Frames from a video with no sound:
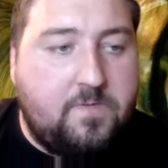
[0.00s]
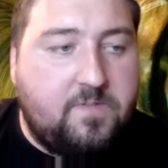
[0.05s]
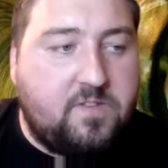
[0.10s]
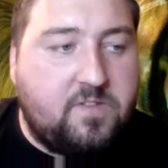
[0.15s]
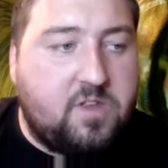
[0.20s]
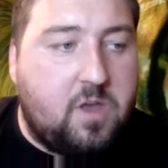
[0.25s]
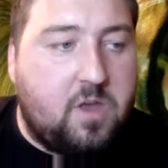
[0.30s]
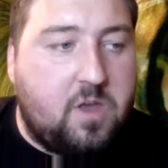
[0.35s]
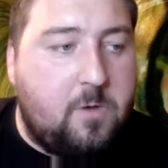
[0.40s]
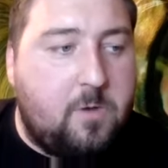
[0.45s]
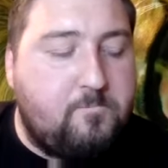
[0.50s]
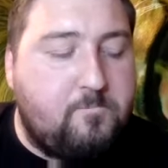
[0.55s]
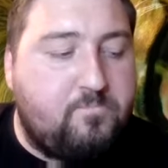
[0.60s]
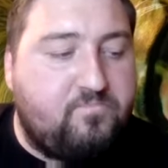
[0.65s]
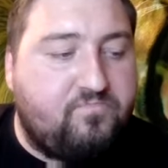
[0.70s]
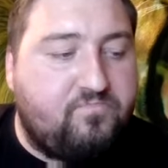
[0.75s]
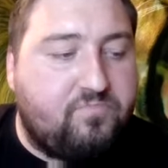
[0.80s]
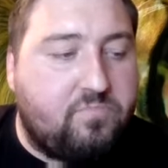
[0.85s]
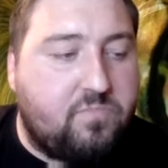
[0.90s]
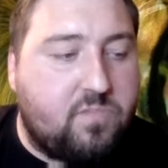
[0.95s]
so
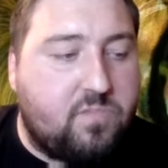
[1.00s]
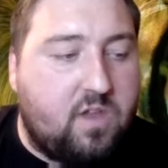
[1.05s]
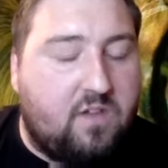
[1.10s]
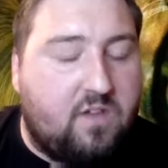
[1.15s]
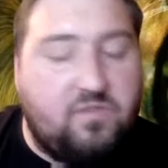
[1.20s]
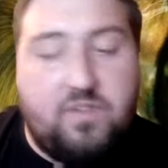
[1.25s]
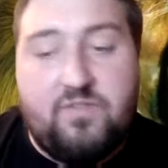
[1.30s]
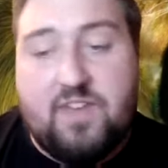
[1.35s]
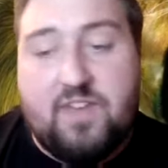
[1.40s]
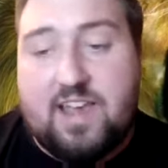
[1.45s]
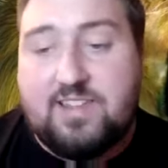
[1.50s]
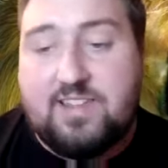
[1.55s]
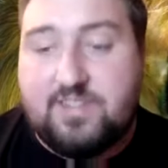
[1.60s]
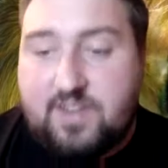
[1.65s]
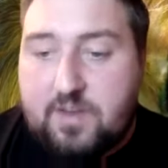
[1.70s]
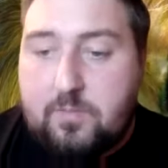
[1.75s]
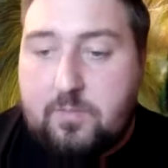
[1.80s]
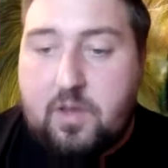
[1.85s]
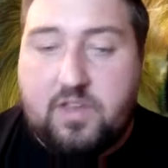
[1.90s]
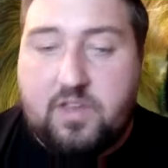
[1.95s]
I've
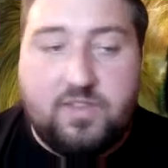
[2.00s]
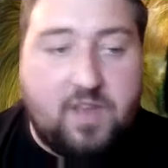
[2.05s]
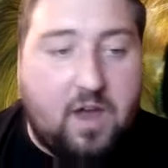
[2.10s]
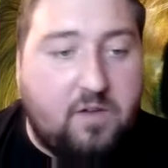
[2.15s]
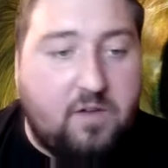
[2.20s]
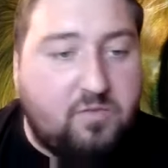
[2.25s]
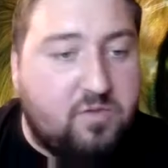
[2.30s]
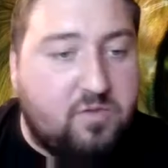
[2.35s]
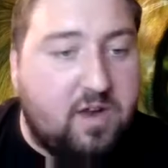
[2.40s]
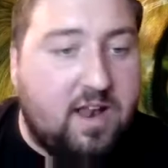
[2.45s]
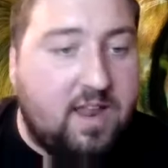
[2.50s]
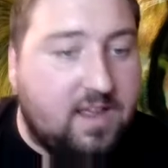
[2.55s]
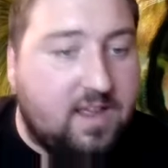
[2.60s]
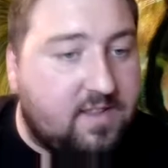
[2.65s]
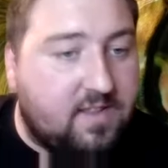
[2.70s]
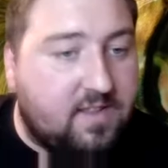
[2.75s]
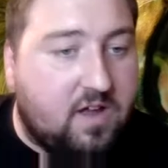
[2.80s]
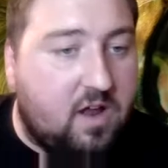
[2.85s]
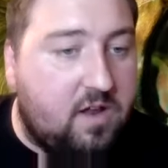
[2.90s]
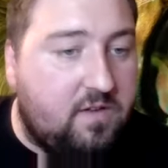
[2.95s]
invested in myself, really.
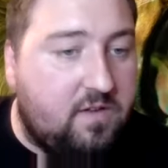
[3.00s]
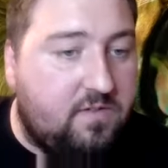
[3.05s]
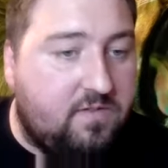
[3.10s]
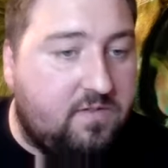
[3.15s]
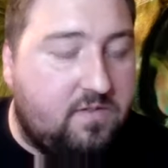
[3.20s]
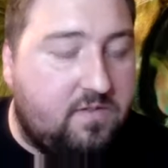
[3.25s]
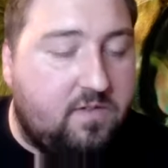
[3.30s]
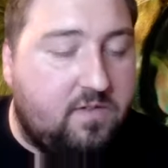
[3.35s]
It's kind of,